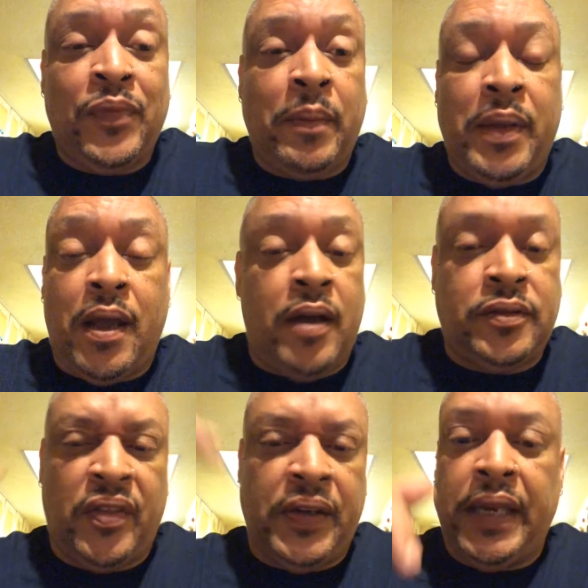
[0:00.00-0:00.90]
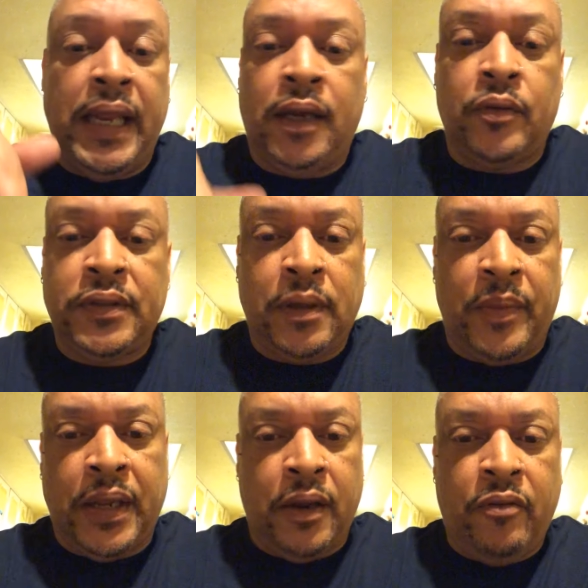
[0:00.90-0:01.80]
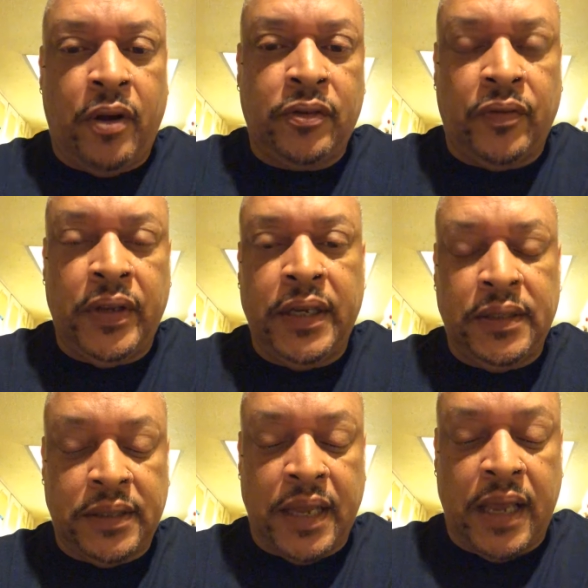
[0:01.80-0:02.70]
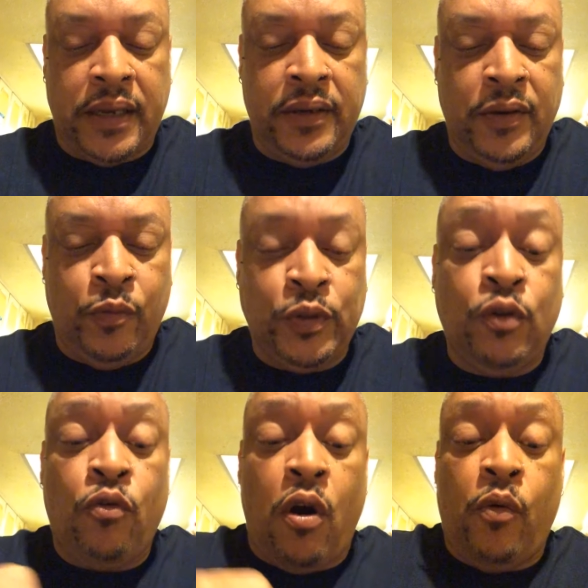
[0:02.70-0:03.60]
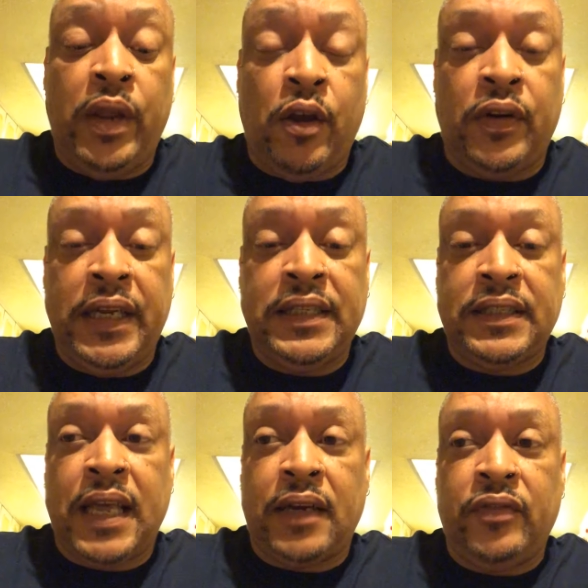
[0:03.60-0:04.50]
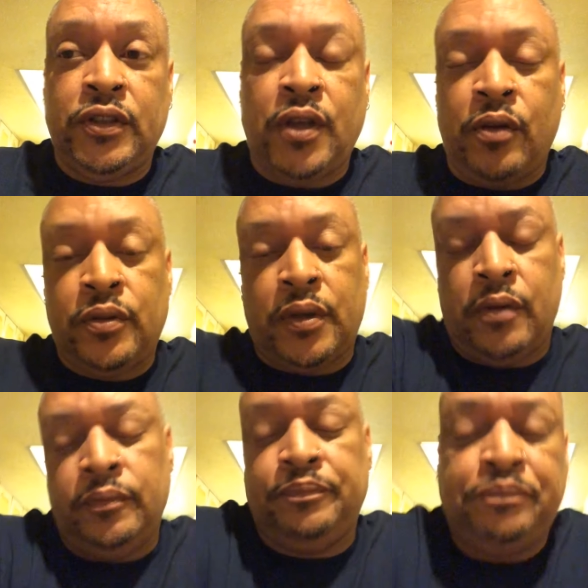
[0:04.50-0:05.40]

because of the nail or something had grown on the inside, was growing on the inside of the toe. So